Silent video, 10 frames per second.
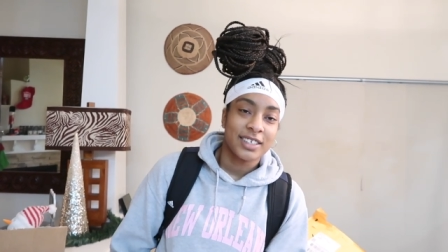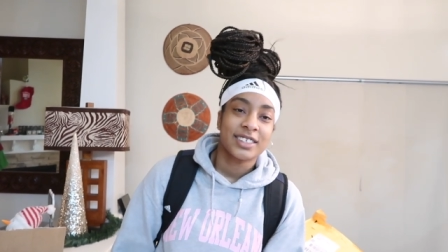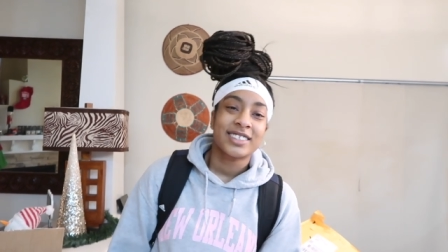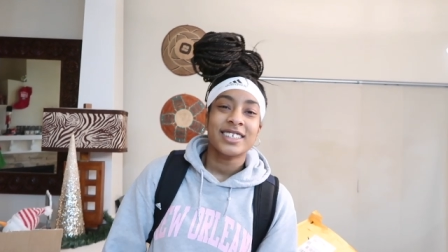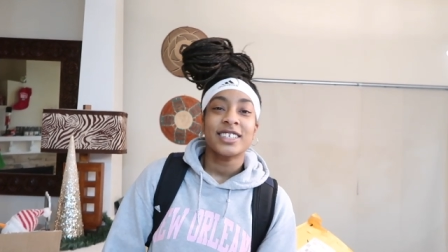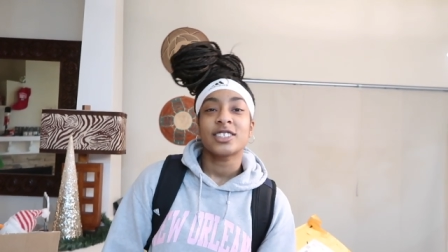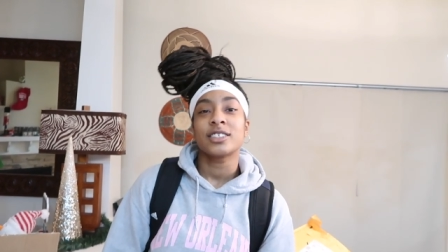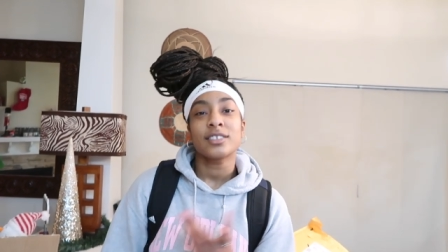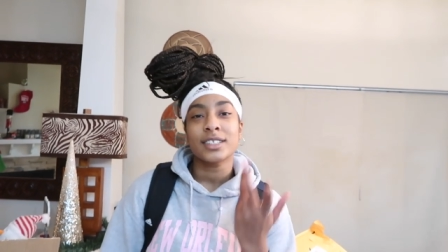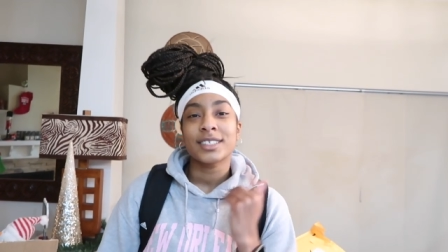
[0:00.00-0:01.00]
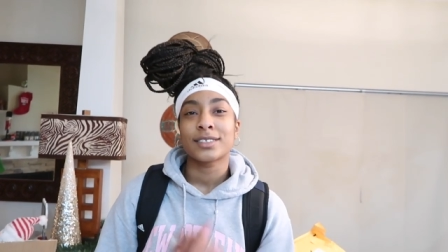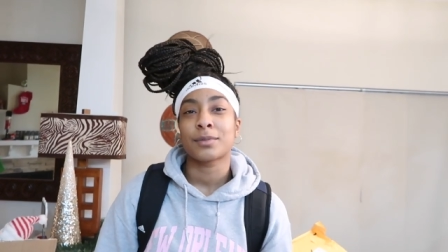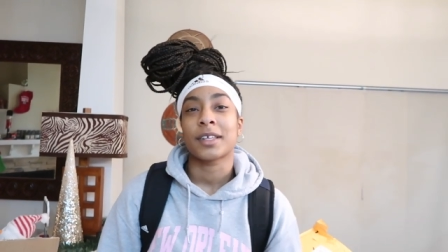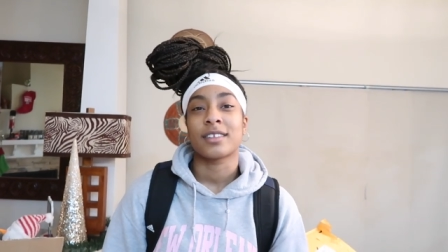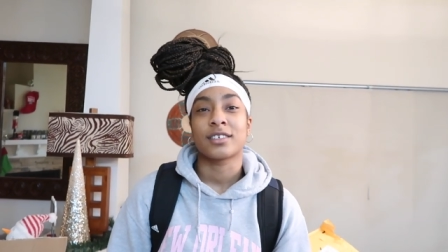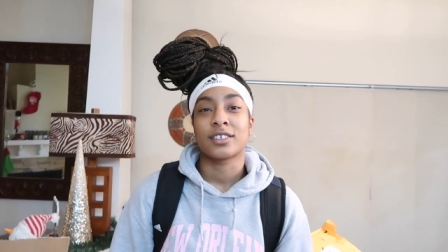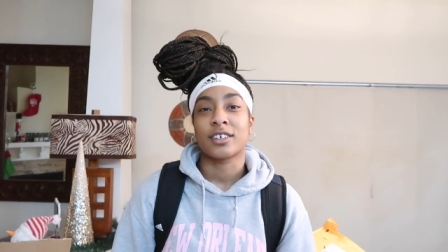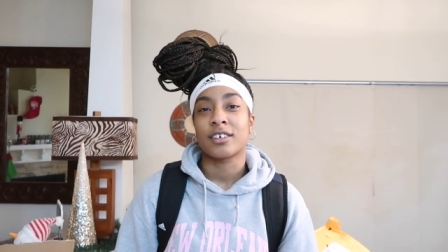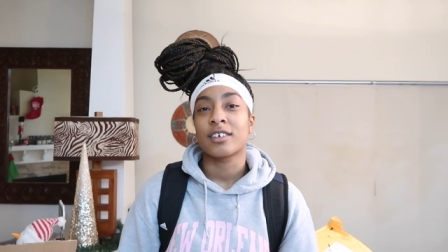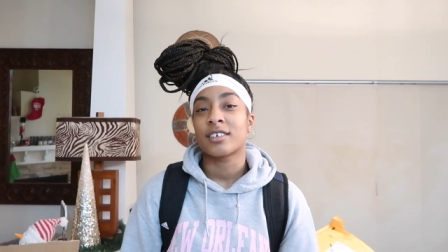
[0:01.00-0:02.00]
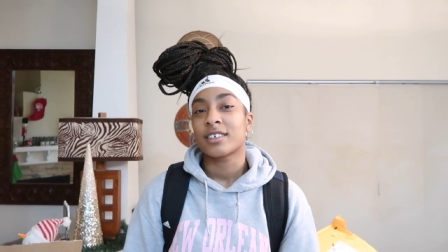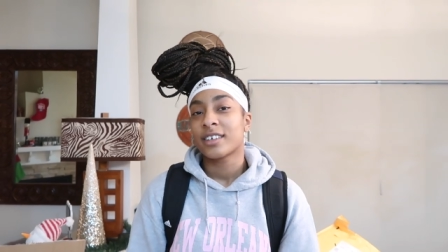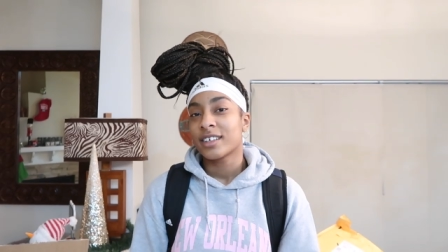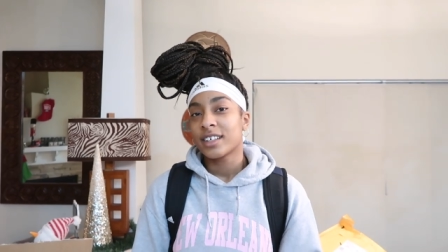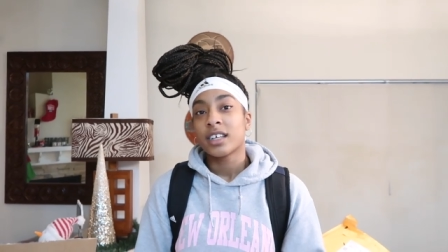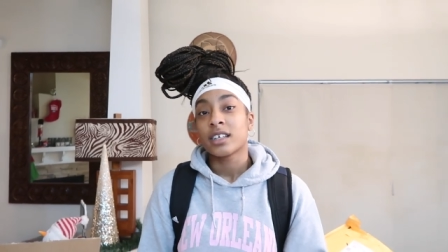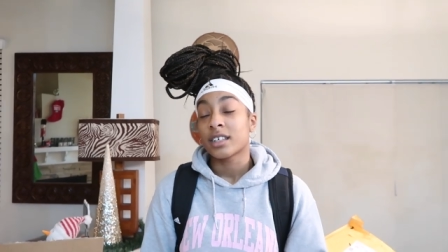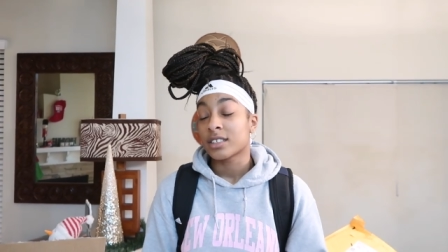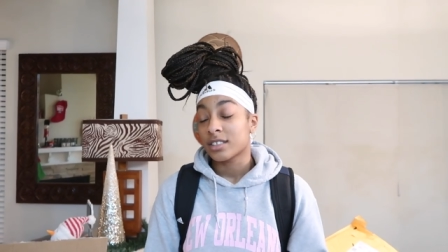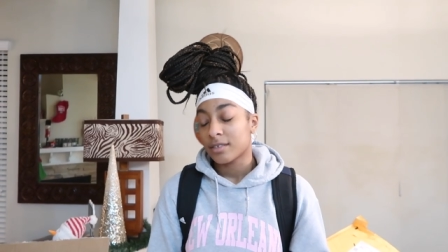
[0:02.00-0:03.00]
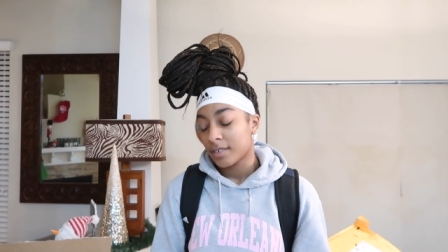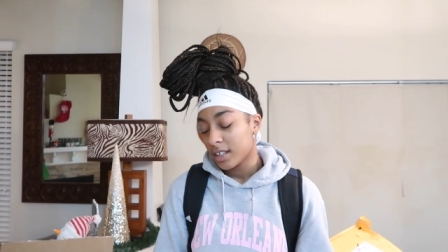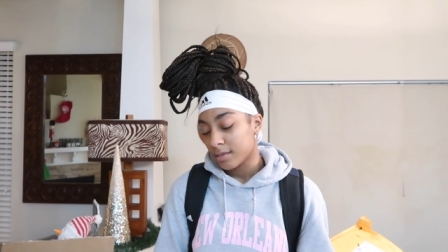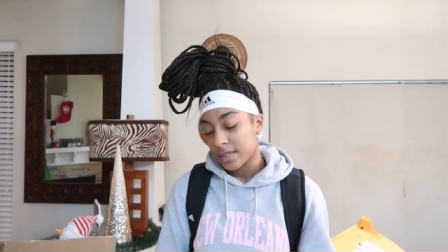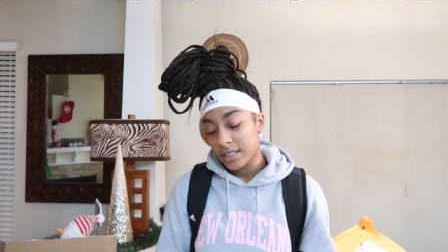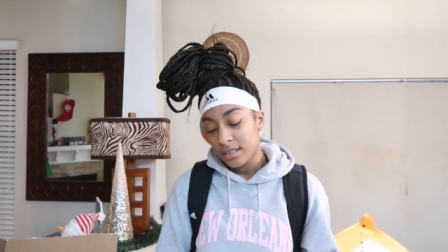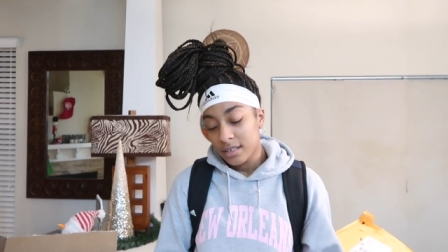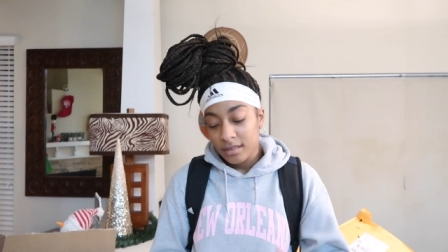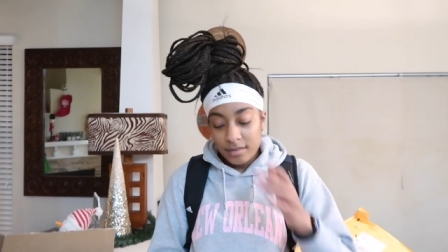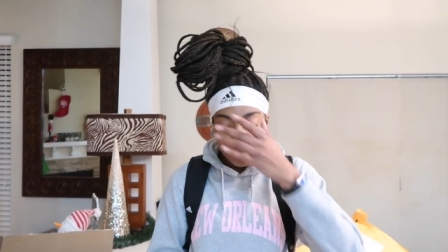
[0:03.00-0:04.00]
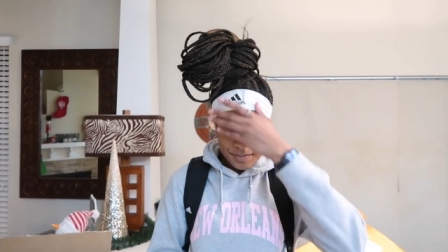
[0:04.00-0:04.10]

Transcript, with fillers: Mm. See, she's trying to steal my thunder, y'all. Get your friend, I'm telling y'all.